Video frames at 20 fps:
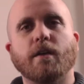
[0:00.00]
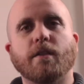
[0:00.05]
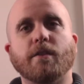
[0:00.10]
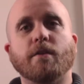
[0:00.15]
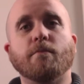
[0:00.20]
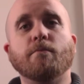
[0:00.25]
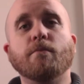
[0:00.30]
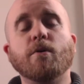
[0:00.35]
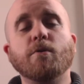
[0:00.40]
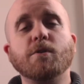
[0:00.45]

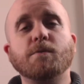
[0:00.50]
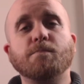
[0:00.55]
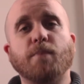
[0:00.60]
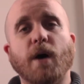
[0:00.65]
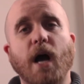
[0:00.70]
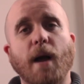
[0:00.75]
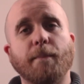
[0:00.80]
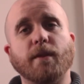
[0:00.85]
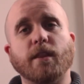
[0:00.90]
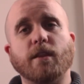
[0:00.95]
The most
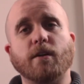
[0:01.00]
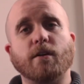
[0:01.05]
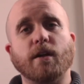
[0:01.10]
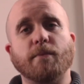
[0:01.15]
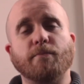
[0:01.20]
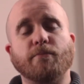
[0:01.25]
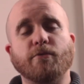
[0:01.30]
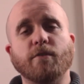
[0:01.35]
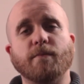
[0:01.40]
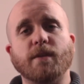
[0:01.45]
popular
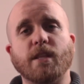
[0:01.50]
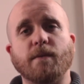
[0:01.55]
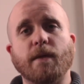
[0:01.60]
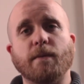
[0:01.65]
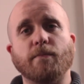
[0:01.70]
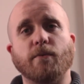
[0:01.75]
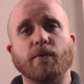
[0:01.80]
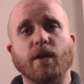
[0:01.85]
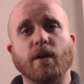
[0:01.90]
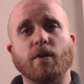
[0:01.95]
improvement that
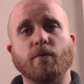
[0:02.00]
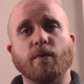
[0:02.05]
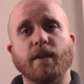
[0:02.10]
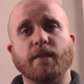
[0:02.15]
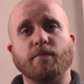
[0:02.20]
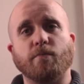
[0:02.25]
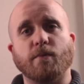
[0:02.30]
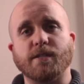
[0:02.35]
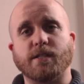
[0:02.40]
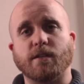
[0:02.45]
people go
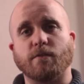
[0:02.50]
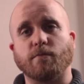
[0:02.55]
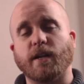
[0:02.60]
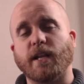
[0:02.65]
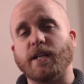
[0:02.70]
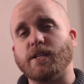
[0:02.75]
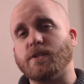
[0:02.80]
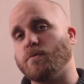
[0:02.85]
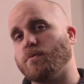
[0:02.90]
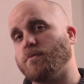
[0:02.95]
with once they're
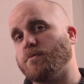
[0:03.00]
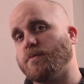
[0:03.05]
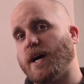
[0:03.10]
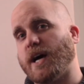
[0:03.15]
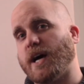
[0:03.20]
ready to